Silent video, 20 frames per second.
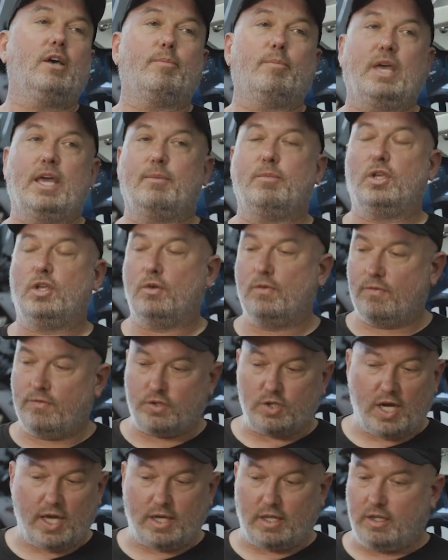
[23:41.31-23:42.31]
Maybe you've
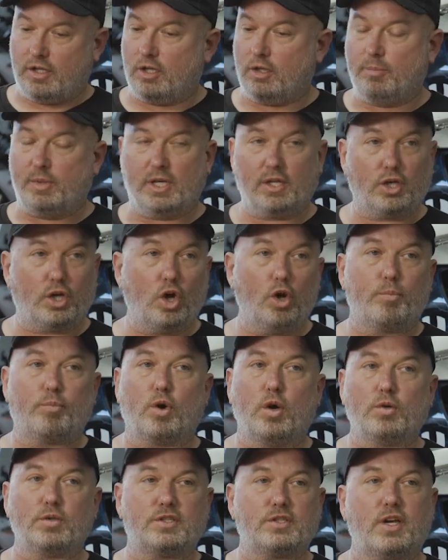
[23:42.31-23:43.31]
shot a little bit of
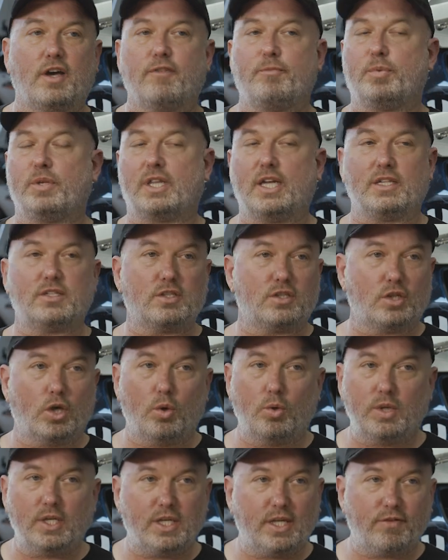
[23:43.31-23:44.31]
GoPro stuff, but that's a
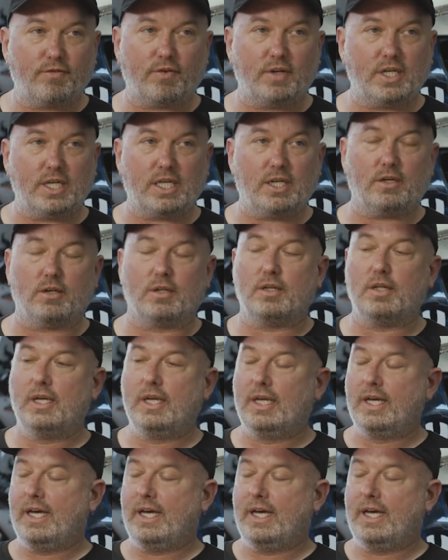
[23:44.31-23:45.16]
totally different deal.